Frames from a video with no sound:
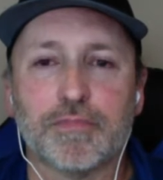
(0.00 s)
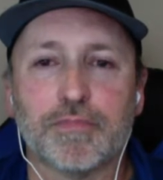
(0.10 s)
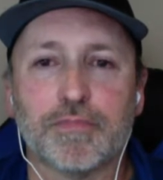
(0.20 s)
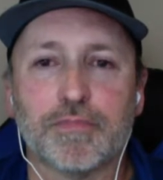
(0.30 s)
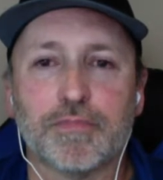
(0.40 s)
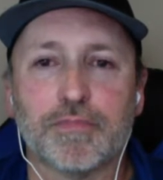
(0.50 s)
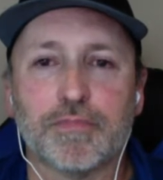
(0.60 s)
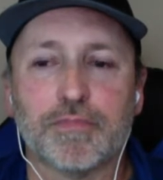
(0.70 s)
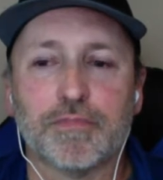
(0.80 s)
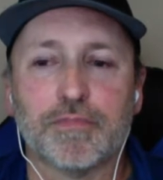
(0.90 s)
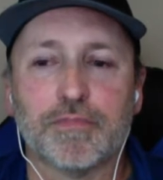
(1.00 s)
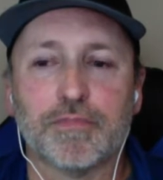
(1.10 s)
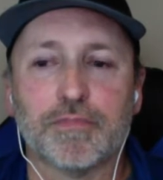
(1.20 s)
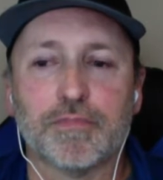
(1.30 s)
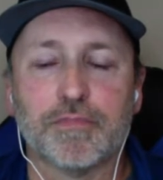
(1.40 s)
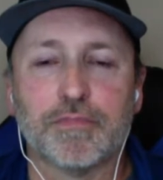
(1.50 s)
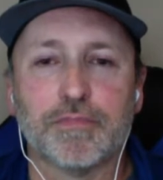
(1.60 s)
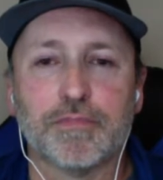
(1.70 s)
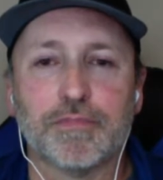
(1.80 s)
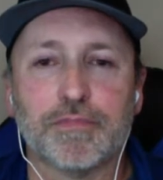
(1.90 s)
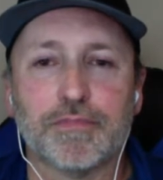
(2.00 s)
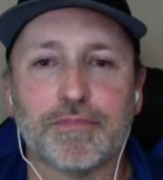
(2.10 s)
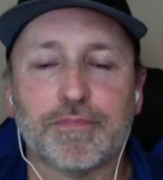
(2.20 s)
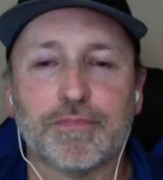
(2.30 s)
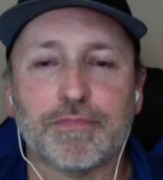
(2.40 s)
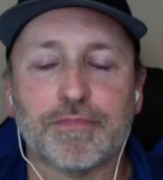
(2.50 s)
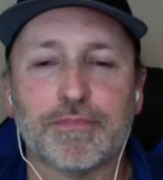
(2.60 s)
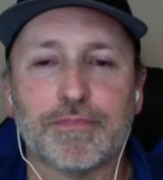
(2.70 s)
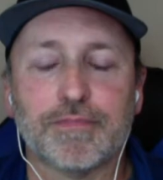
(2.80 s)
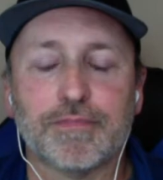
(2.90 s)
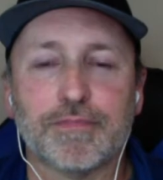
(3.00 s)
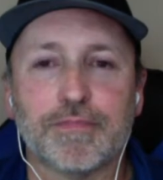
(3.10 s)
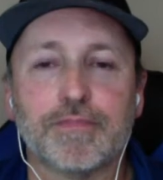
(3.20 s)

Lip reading: (not speaking)